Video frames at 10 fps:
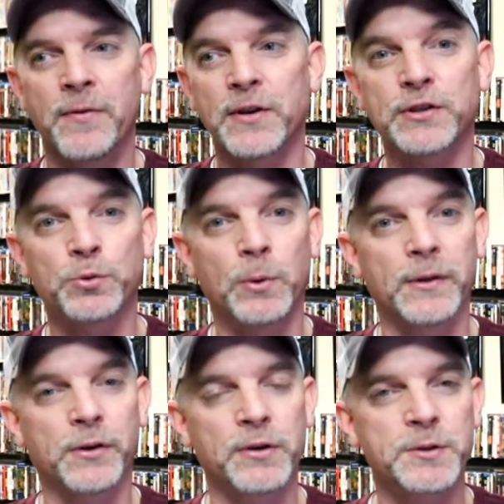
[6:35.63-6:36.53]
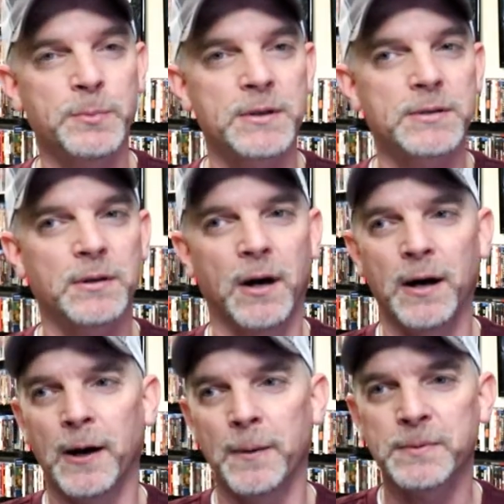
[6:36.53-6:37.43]
This is one of the Christmas
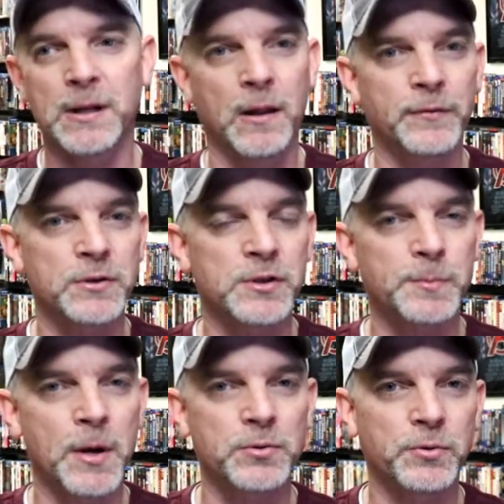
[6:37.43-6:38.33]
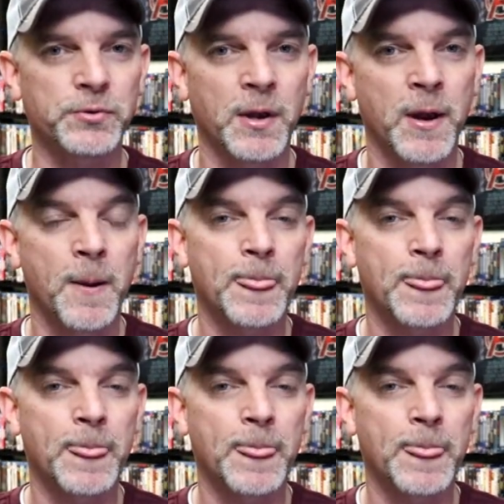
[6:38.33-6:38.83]
um, television specials